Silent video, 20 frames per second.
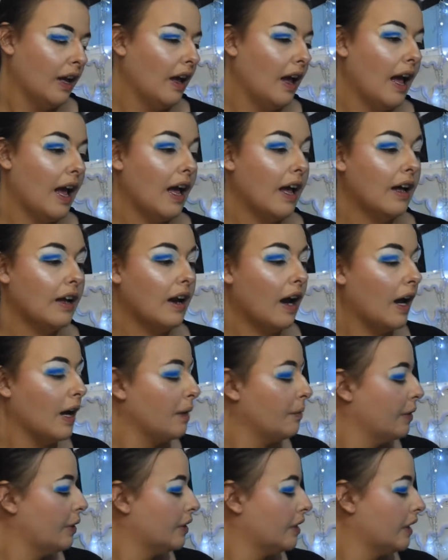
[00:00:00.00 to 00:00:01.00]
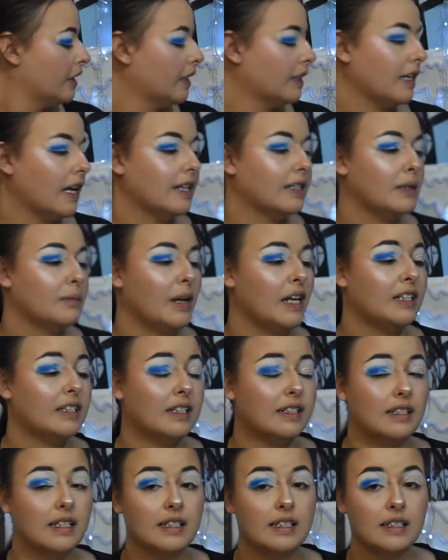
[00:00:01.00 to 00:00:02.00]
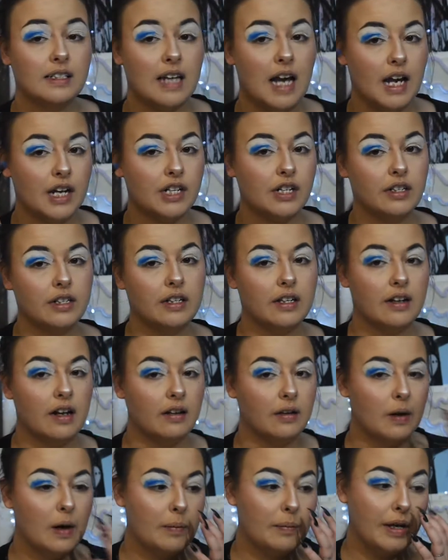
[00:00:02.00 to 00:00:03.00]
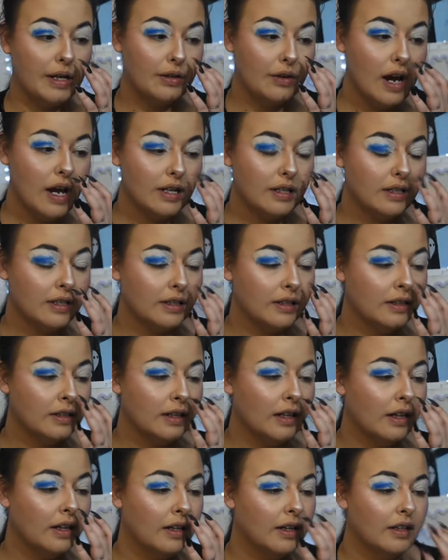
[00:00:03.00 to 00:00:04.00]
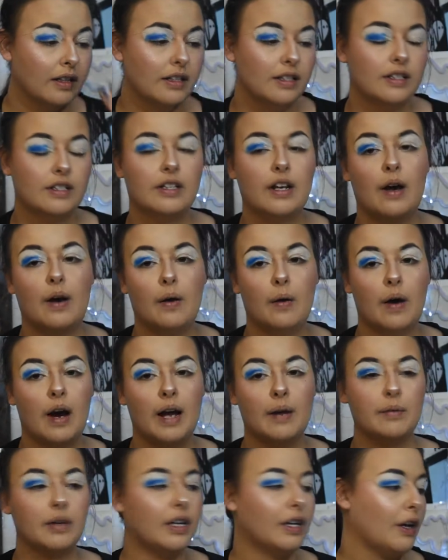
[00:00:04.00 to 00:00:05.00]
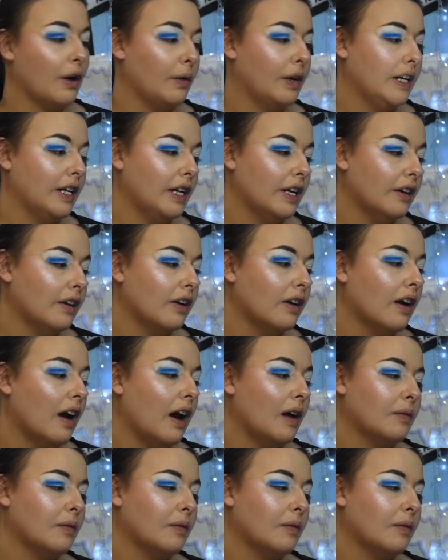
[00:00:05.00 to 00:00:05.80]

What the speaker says: And I am using this as the base because this is actually the color of my dress. So I'm gonna go in here.